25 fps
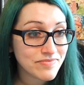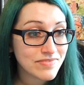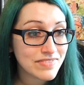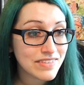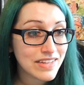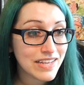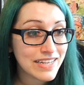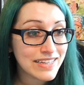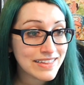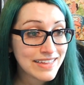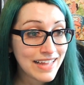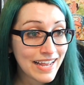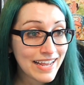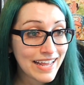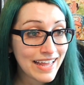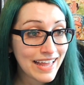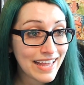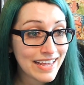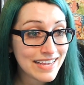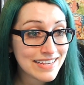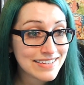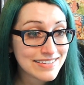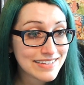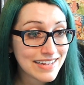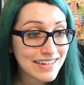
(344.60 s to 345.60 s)
In that
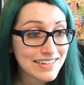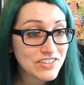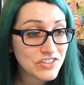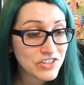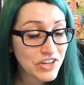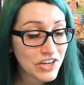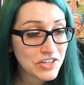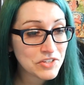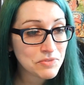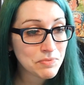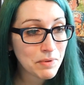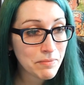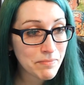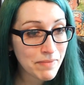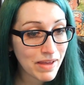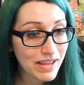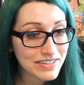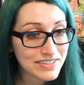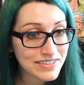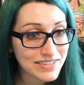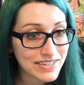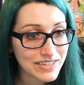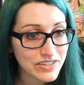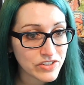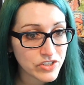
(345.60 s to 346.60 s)
case, I'll change my
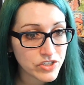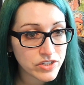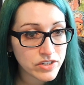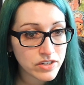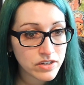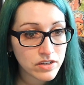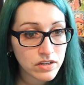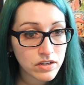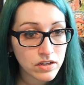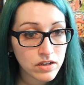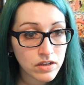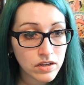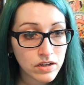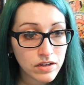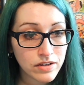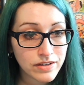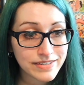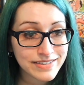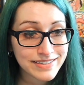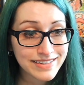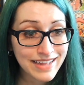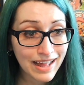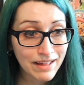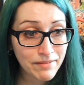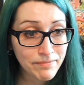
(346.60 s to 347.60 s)
message. Is
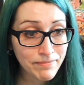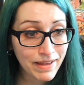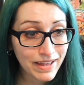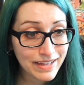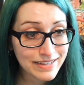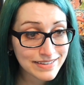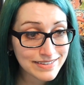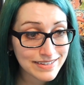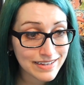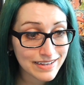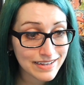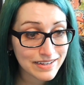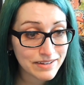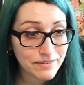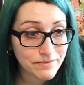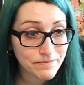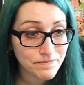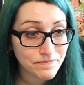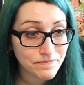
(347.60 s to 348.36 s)
that better?